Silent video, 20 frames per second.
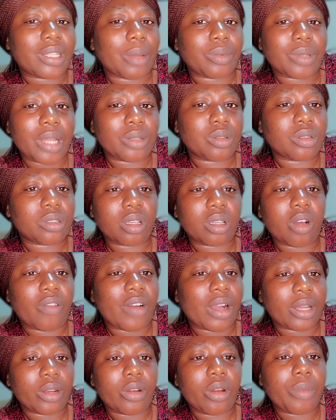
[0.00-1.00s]
I'm trying to think of,
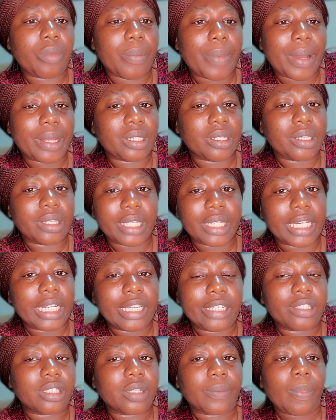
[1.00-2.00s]
I cannot remember the
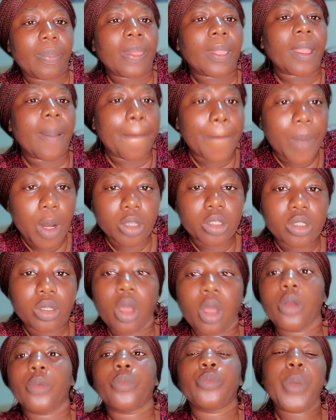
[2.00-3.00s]
English. But
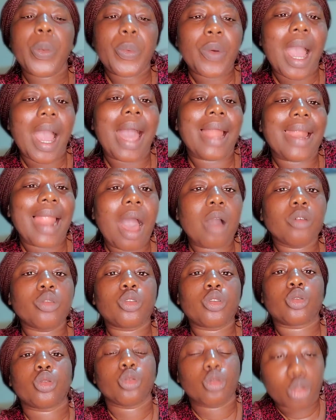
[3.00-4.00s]
people are
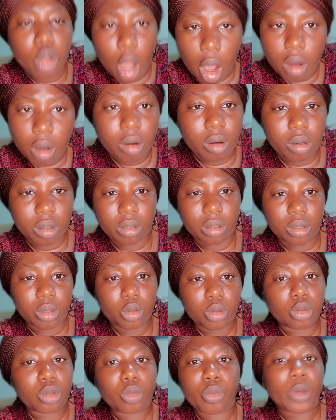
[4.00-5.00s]
allowed to talk.
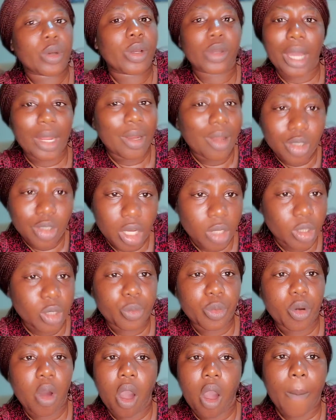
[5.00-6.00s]
We cannot shut
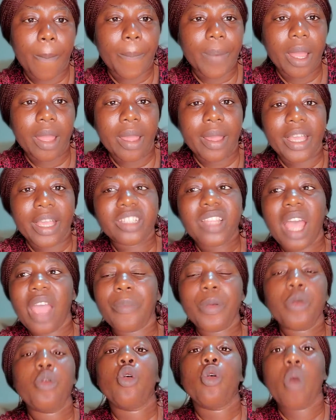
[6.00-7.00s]
people up. It's not,
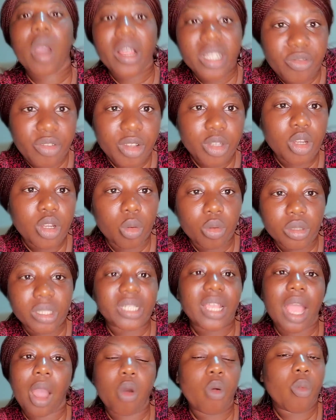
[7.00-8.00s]
we'll watch video, we'll
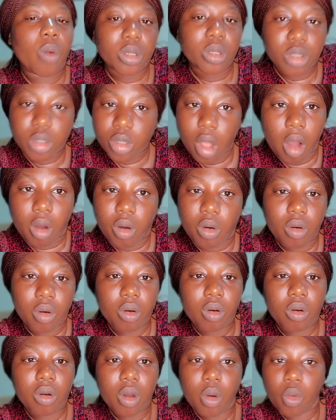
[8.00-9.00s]
see, and we must talk.
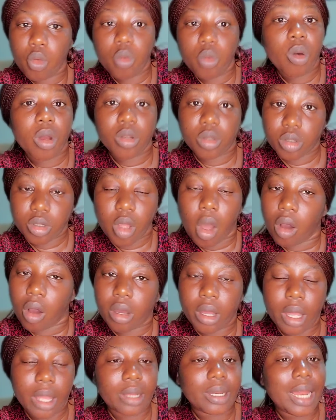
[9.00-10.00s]
Oh, we must
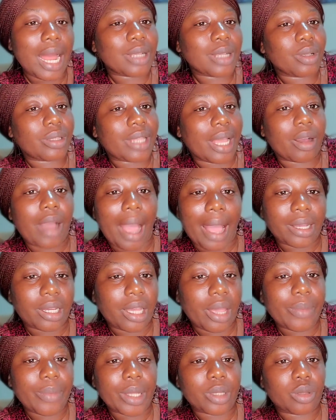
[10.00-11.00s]
talk. That's what I
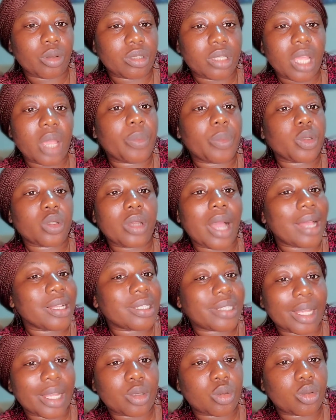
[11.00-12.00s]
came here to say. People should go and
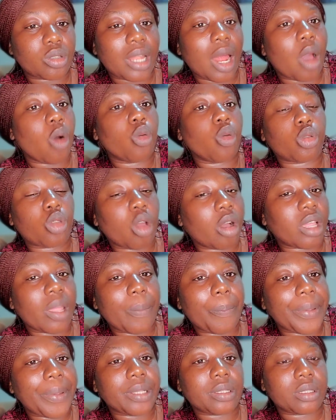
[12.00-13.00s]
settle so that we'll talk
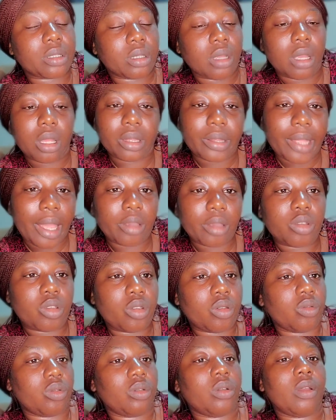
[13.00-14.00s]
in peace. Thank
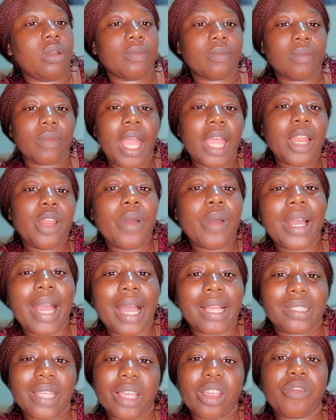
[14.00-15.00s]
you. Anyway,
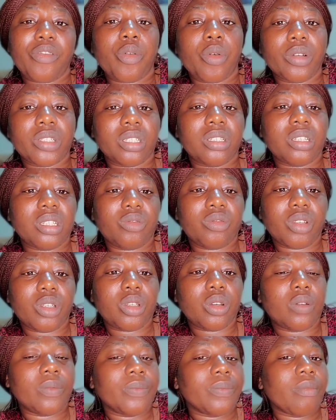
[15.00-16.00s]
guys, thank you for watching this
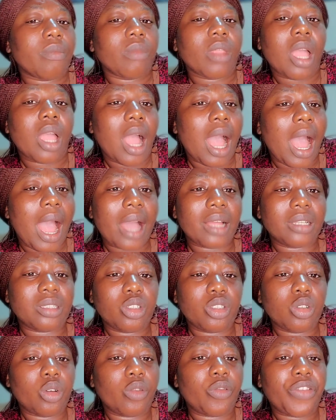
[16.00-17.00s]
video. And,
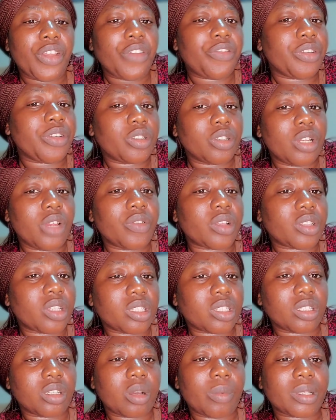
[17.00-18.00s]
you know, feel free to leave your
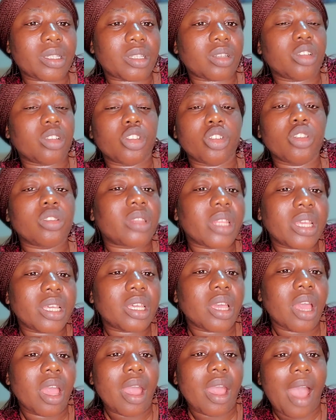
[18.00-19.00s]
thoughts in the comment section. Do you
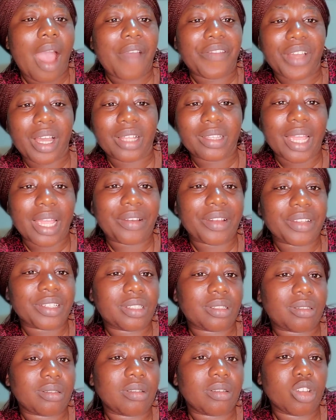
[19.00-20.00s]
think
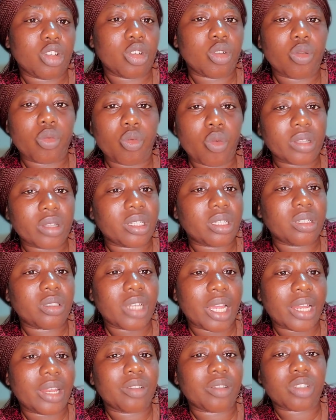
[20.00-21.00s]
Africantigress, you know, wanting
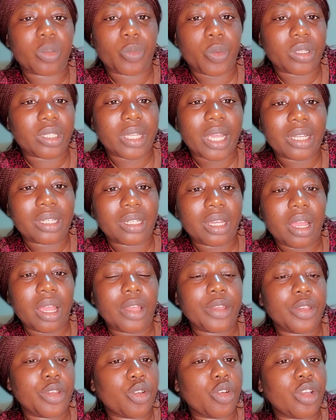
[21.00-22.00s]
channels reported,
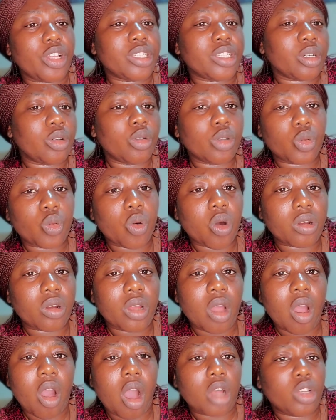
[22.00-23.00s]
you know, is a good one?
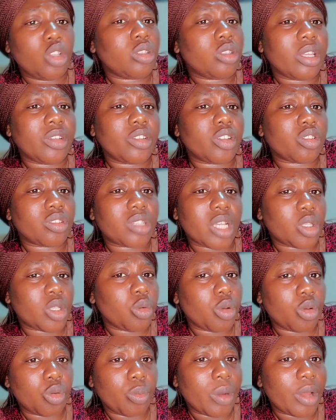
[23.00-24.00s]
Or do you think she should settle
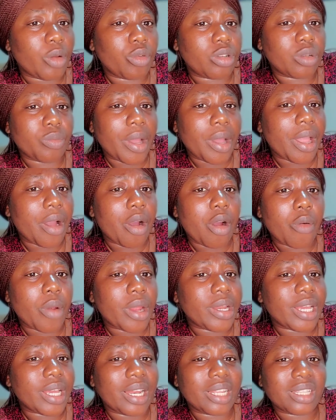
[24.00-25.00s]
with Maya
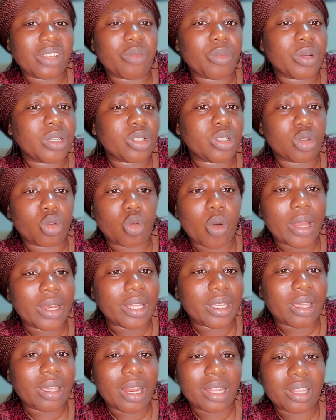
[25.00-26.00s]
already and let everybody
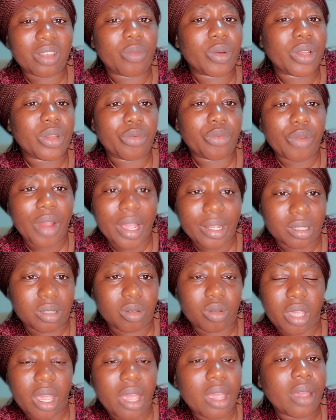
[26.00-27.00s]
zukwanike, let everybody rest,
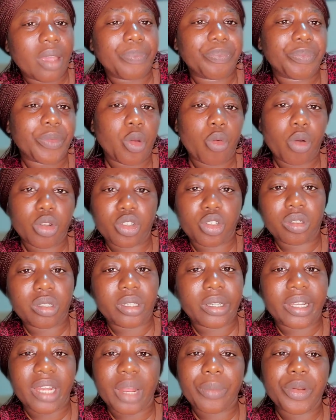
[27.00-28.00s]
okay? What do you
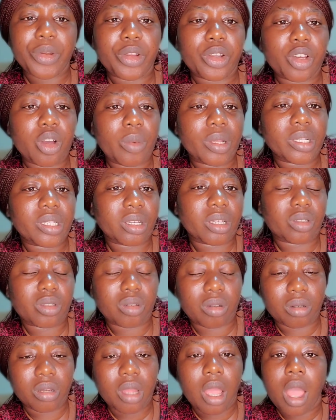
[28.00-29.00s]
think? Let me know in the comment
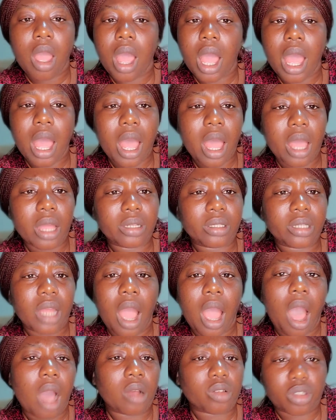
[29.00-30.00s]
section. And
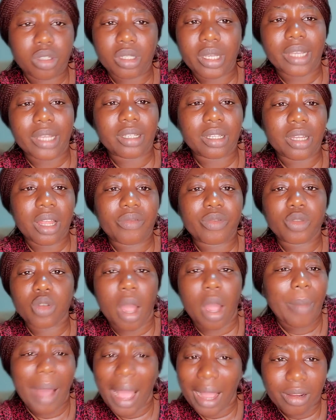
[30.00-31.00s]
I'll see you guys in that video.
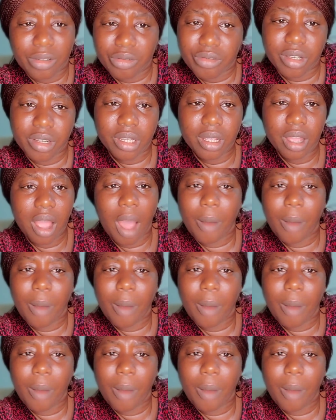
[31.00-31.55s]
I'm angry.